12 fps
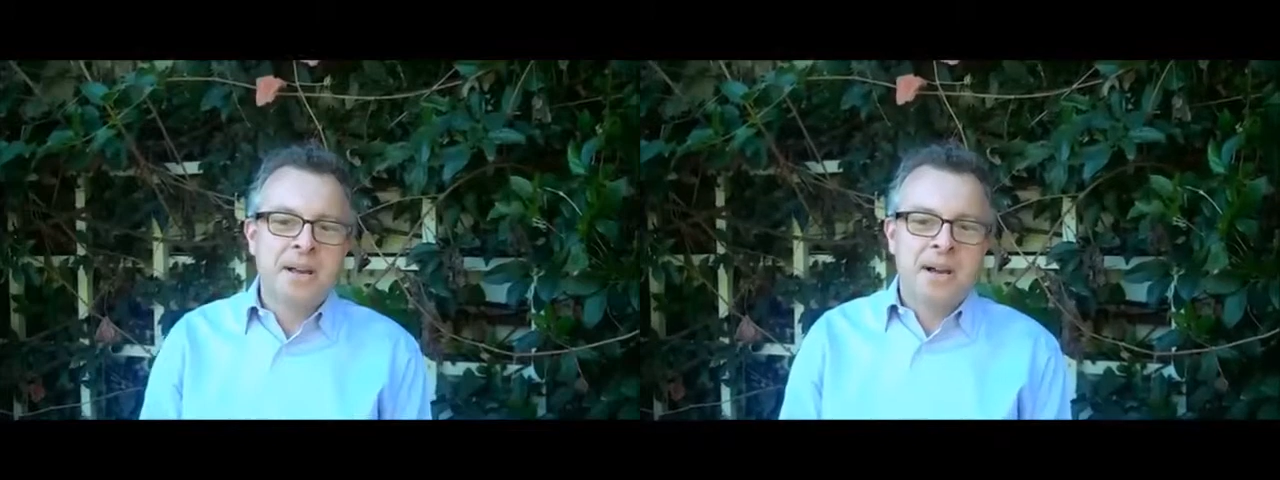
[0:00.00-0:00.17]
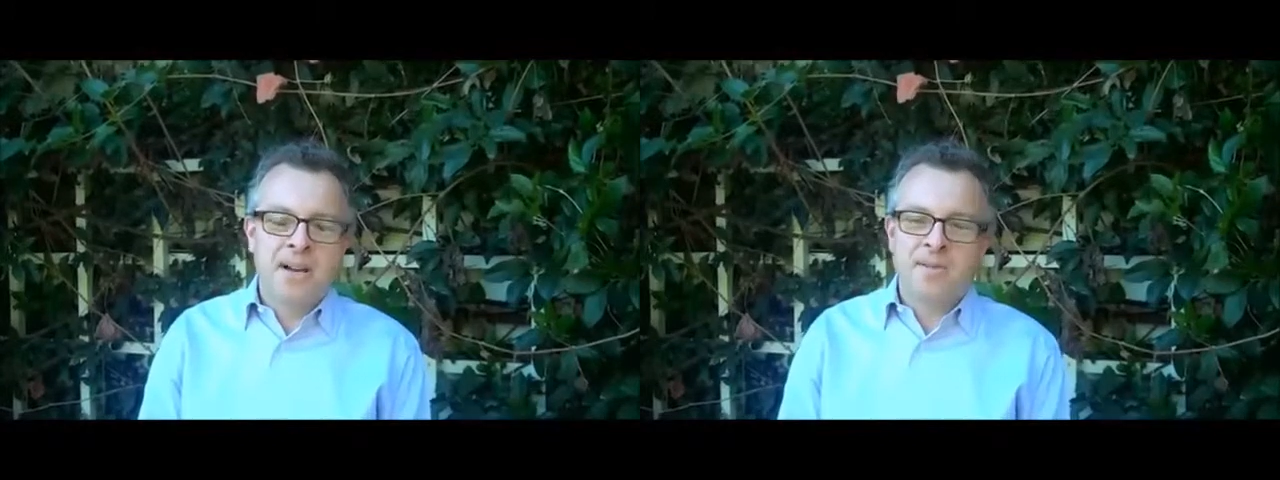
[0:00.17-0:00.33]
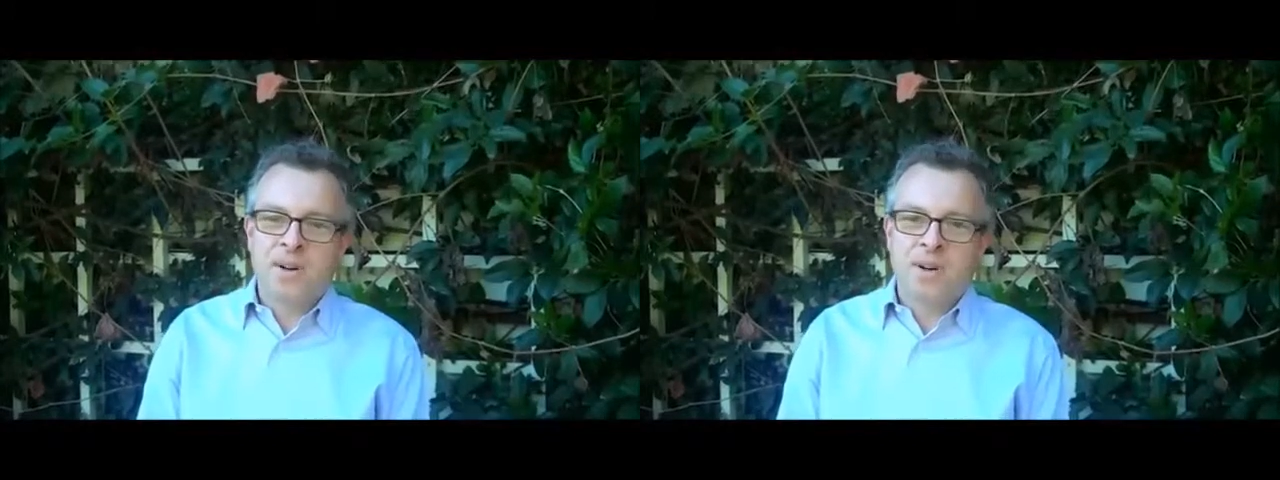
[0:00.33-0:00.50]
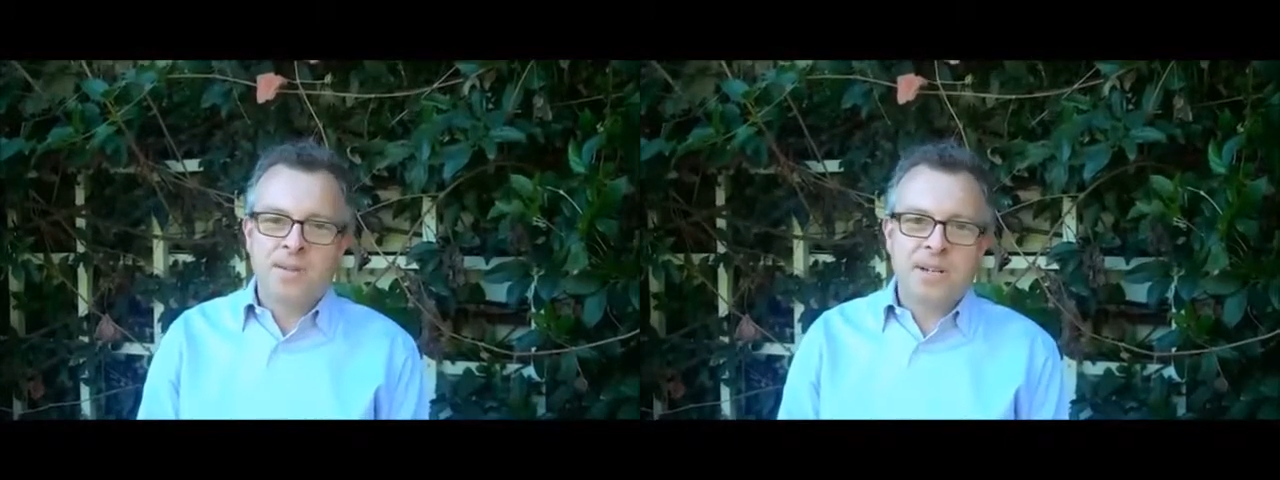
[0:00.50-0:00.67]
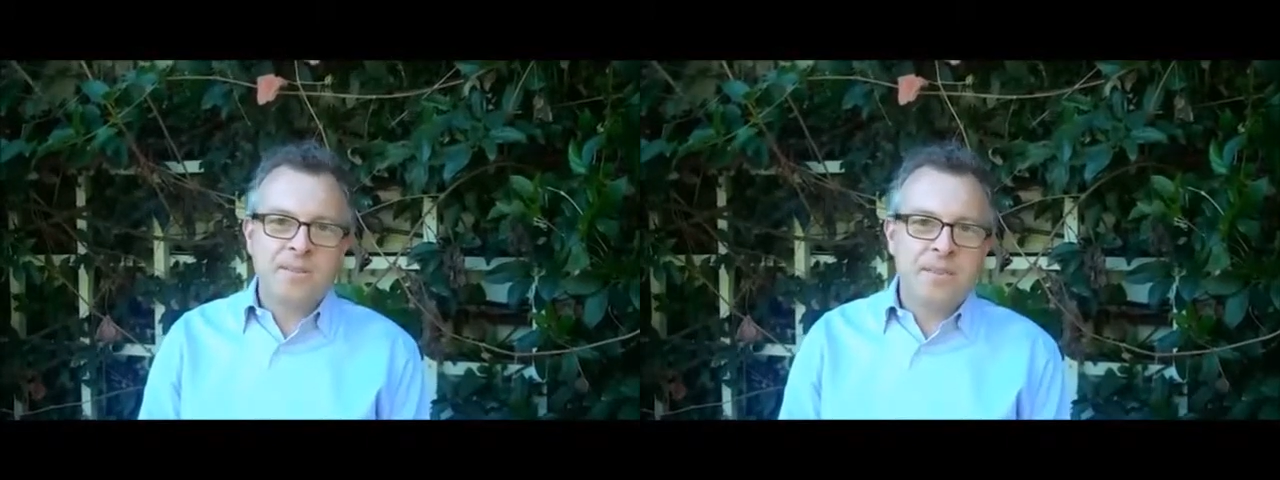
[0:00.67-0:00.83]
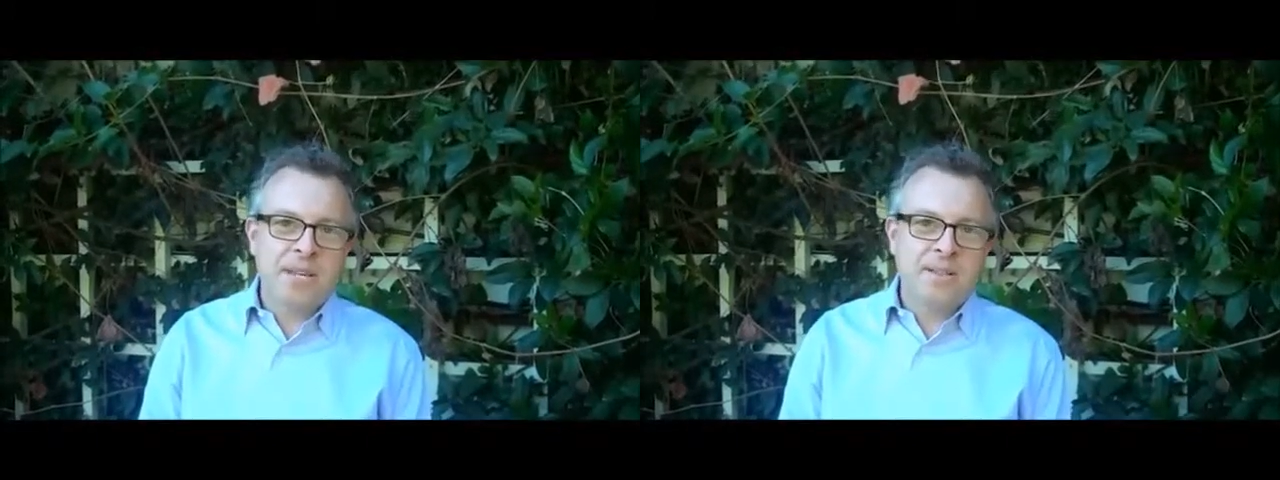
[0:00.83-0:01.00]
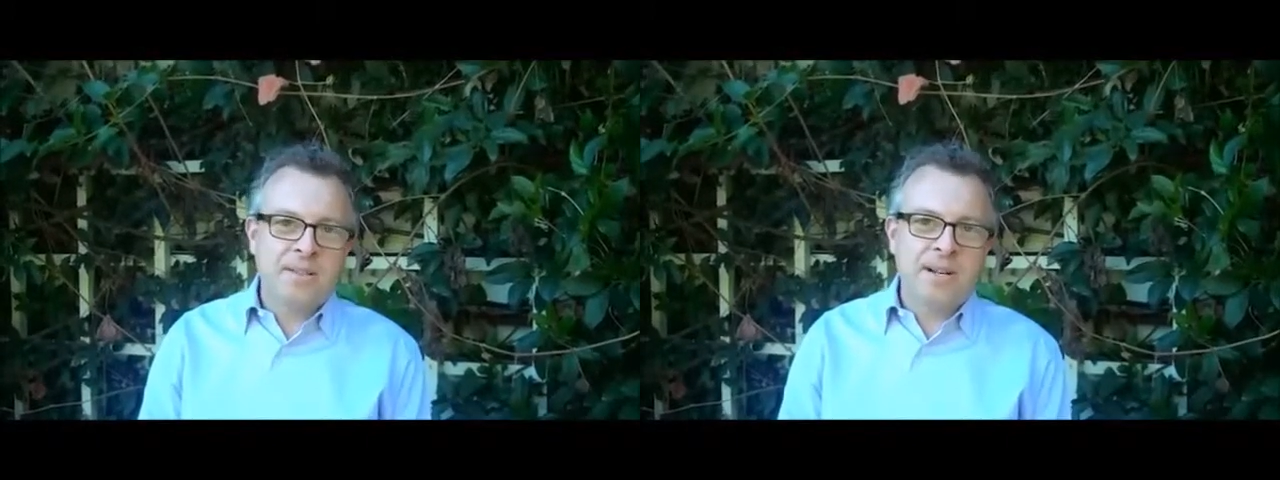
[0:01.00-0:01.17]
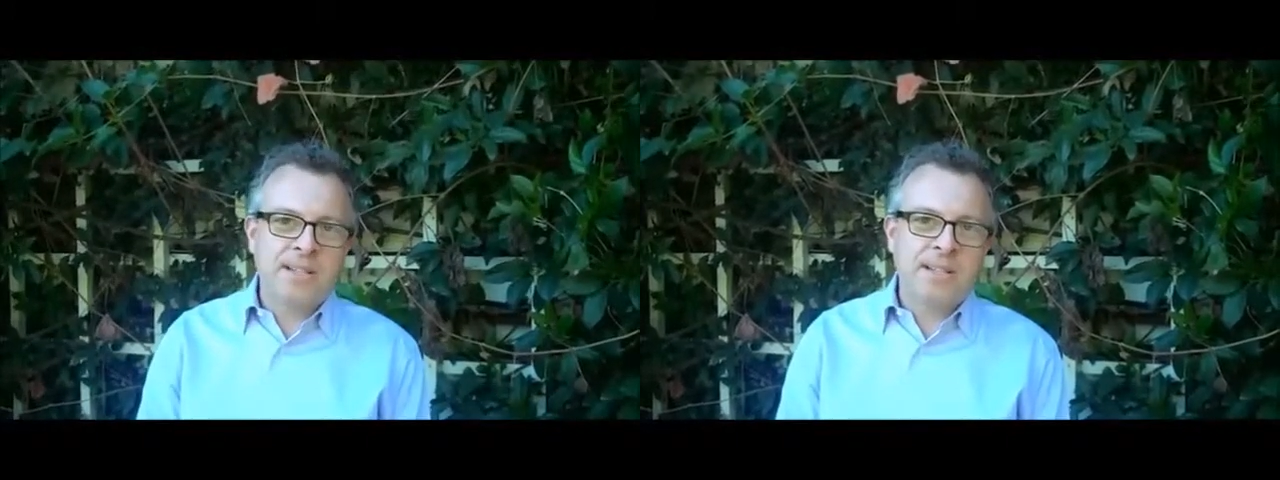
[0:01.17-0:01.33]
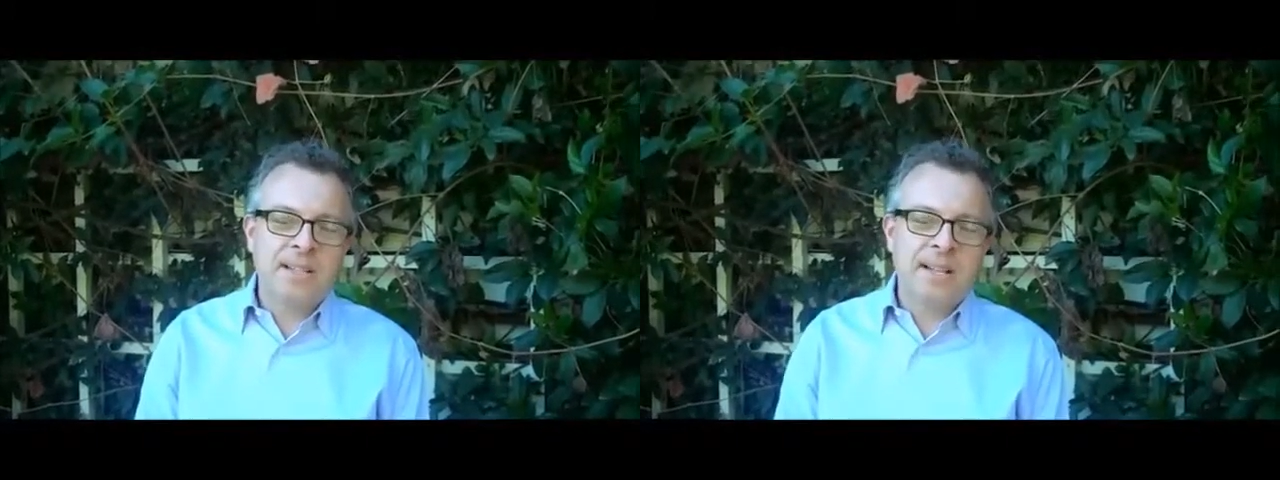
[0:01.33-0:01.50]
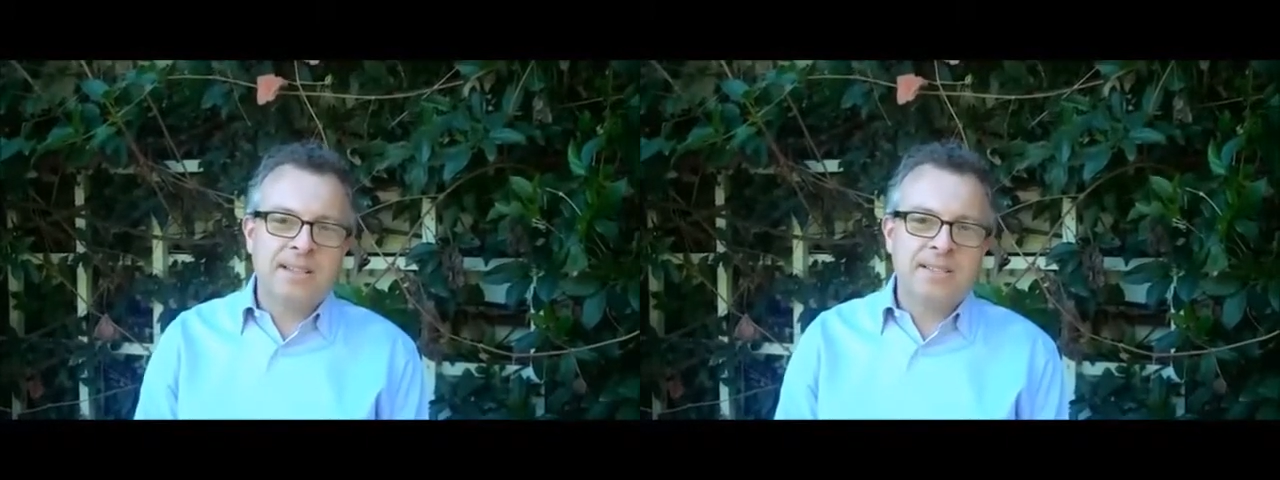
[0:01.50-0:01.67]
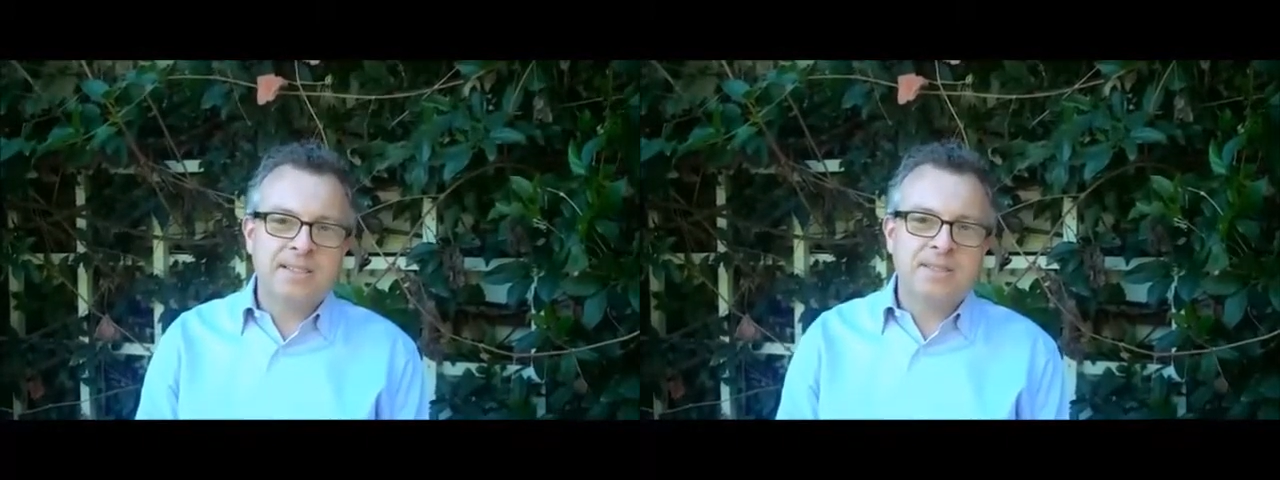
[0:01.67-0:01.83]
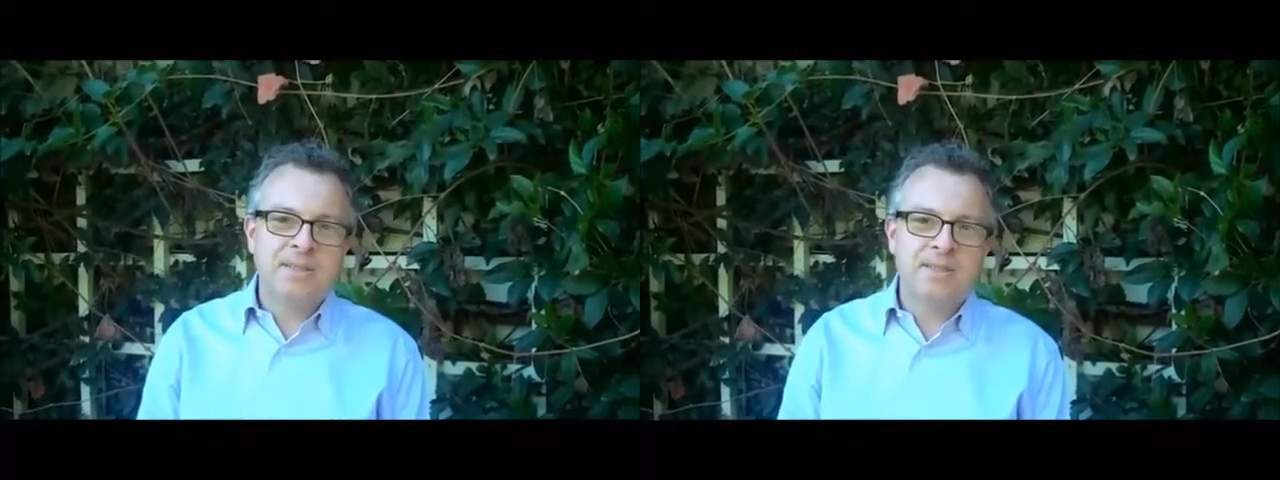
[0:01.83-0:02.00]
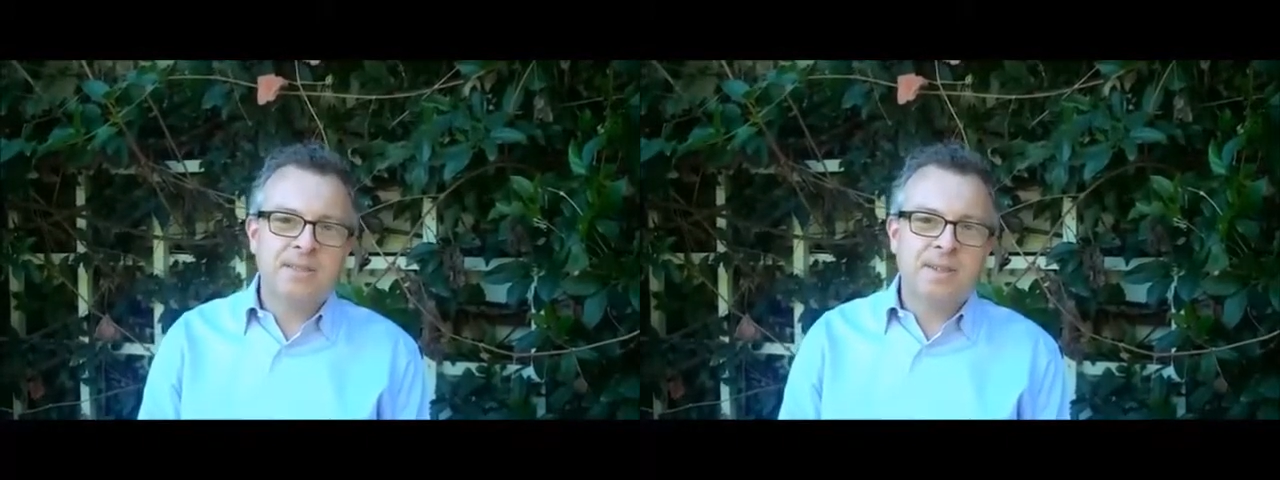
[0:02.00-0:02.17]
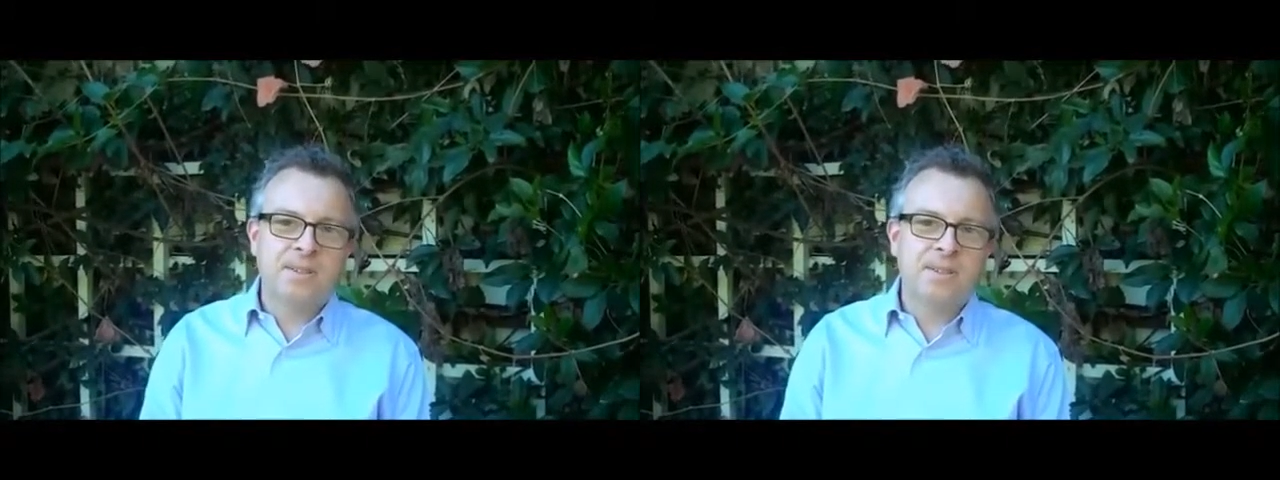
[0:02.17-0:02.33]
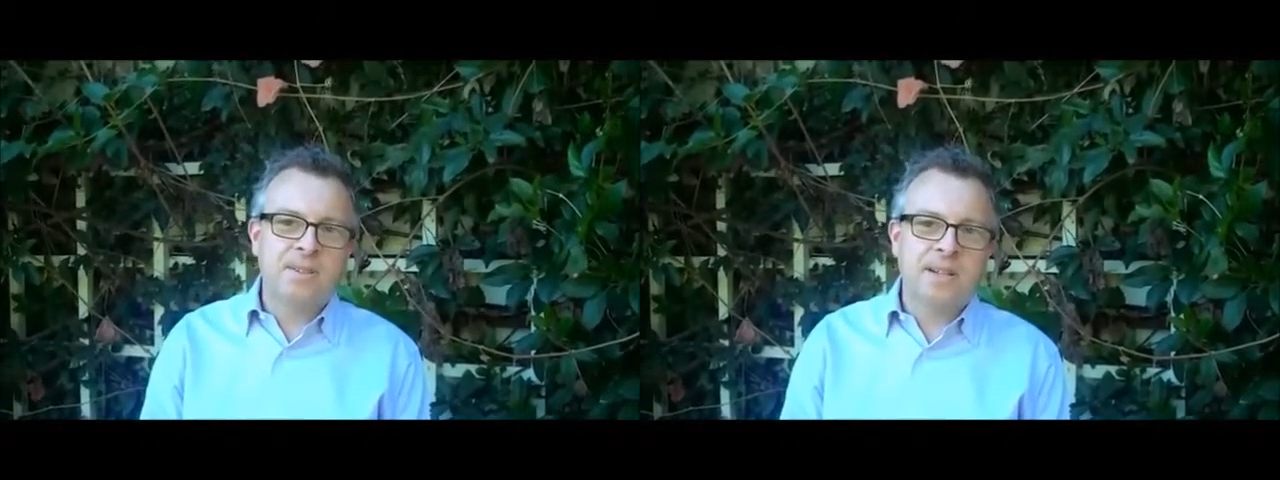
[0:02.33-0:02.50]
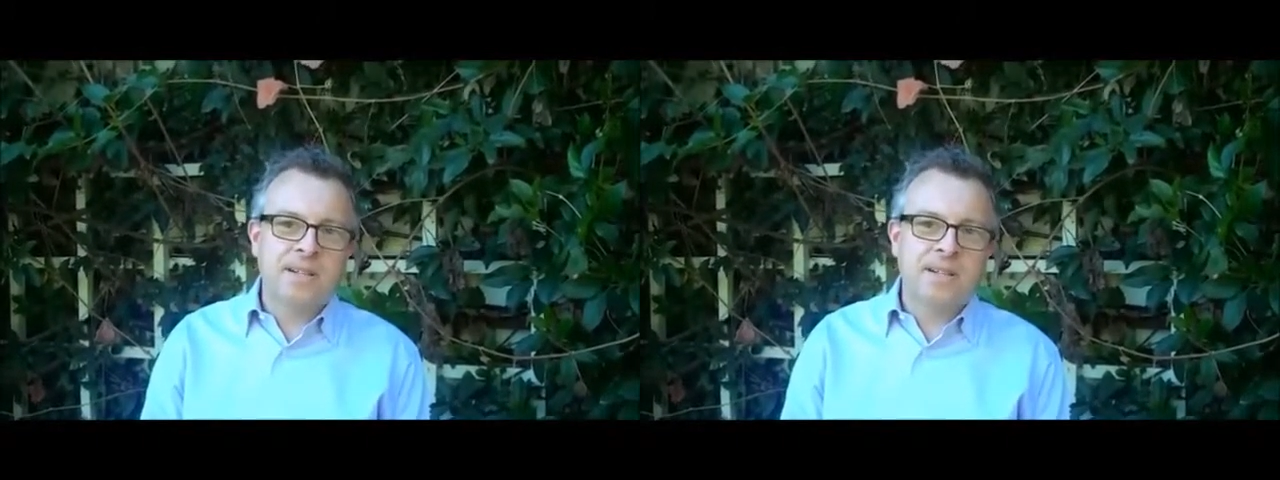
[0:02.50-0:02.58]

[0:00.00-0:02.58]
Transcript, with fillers: I've already made great connections through Social